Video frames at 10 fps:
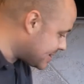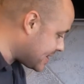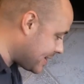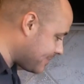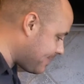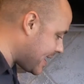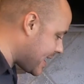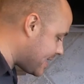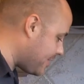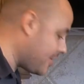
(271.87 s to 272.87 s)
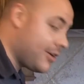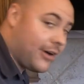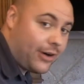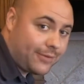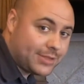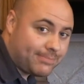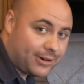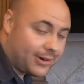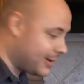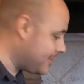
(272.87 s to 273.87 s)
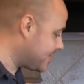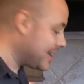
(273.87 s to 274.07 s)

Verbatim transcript: Take your pan off the burner.